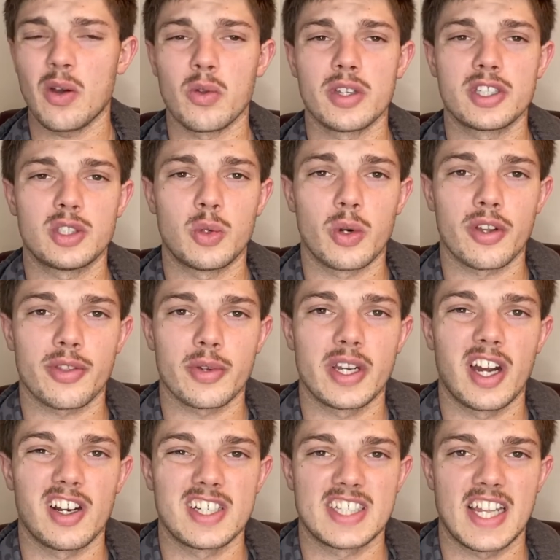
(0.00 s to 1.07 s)
only 2 or 3
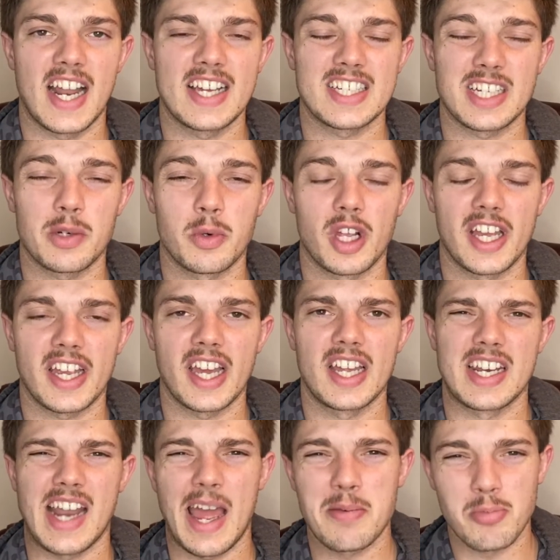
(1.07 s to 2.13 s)
cards that I said were like a
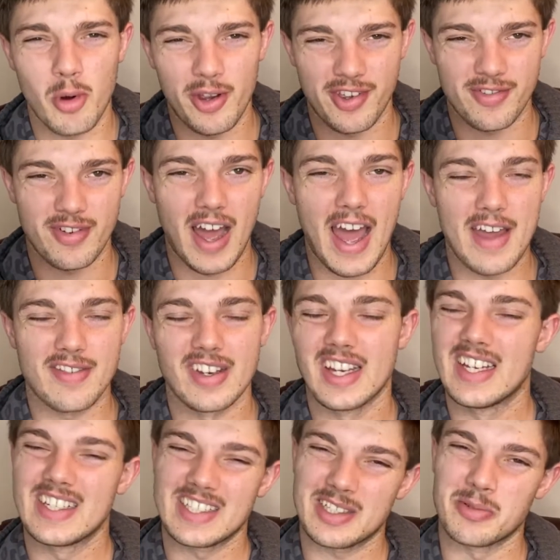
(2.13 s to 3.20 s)
9.5,
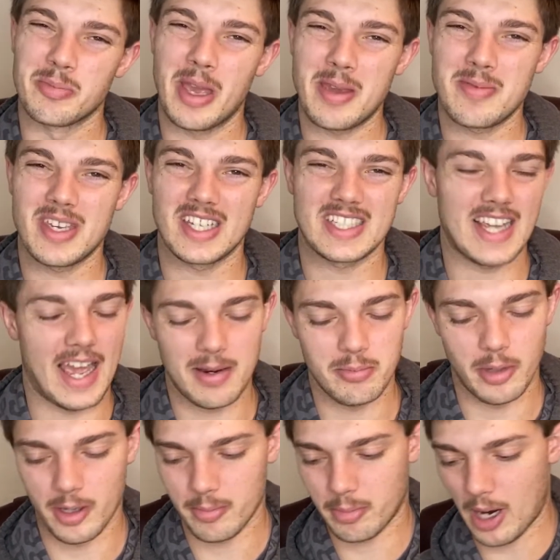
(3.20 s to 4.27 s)
so maybe a 10,
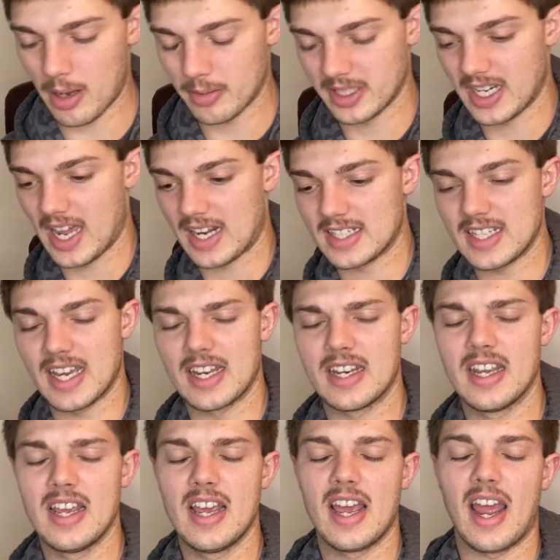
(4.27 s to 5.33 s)
but probably not a 10.
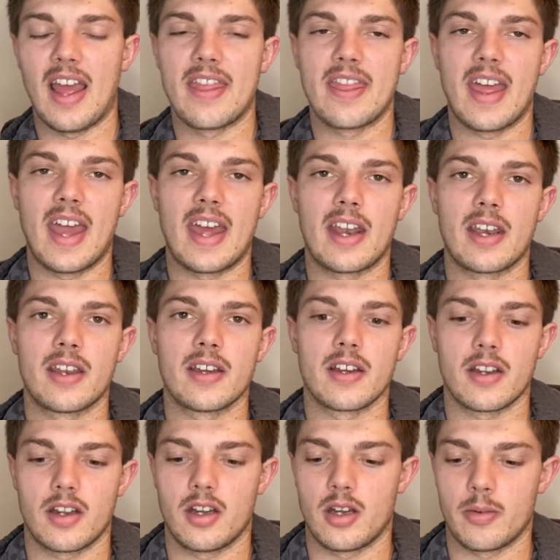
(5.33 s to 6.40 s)
And then
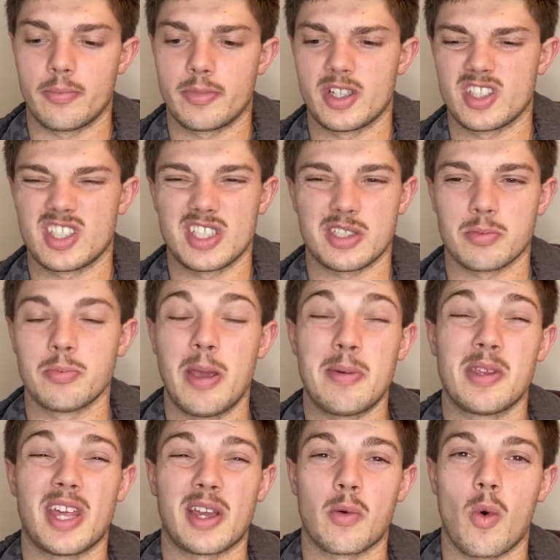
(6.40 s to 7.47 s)
there's just maybe
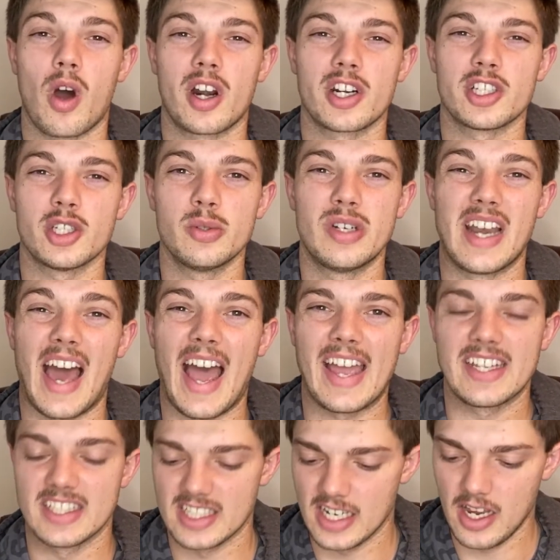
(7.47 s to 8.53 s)
like 1 or 2
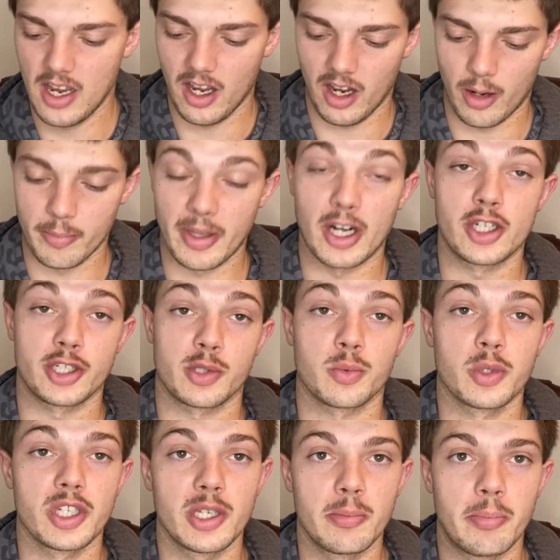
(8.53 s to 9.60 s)
9s that are just
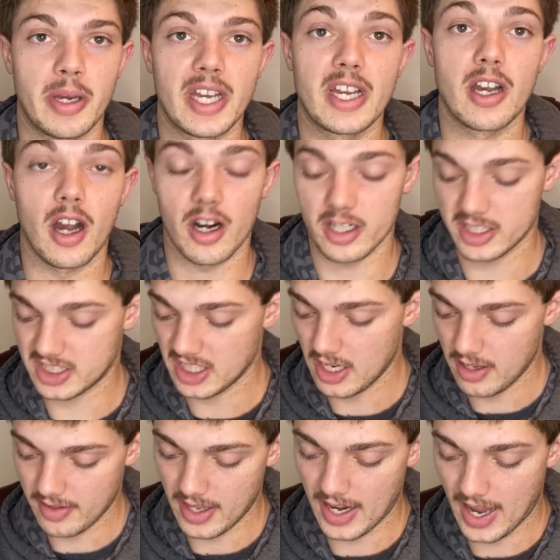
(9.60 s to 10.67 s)
really big cards
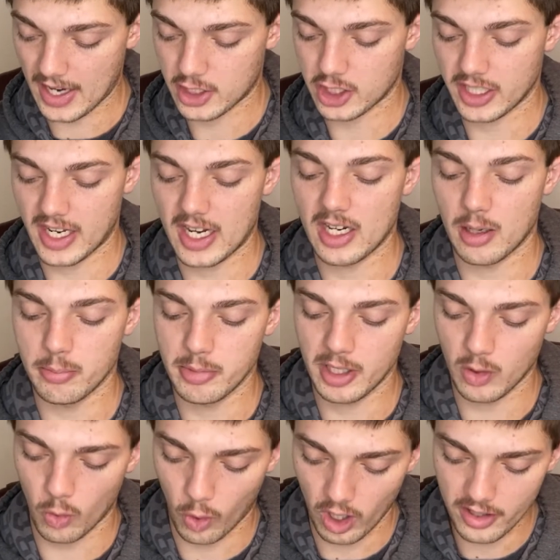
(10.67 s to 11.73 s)
that actually end up
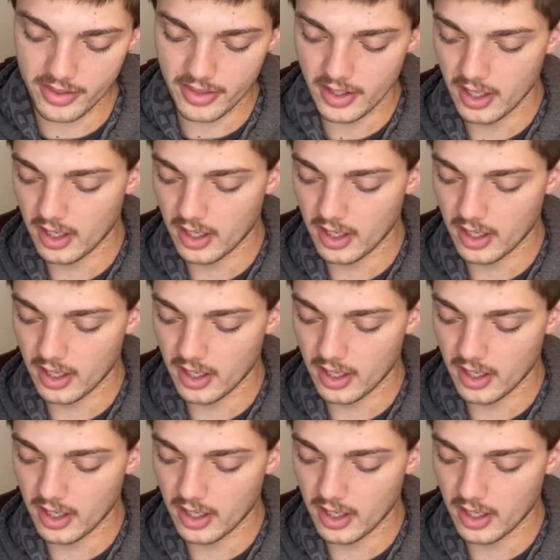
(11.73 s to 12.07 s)
being worth